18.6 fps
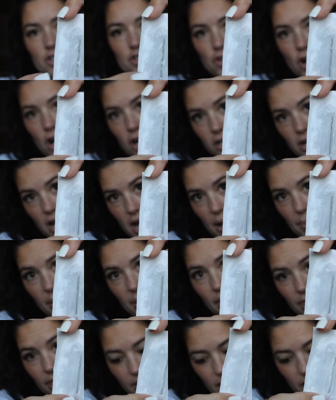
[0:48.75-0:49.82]
draw up
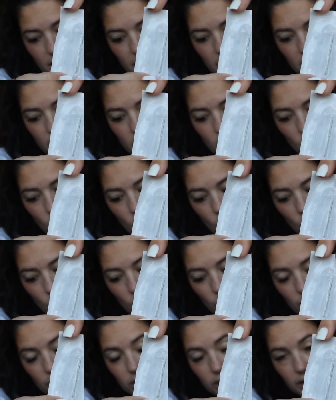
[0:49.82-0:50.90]
the
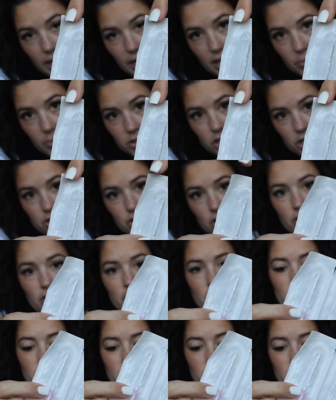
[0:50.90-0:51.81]
oil in, the progesterone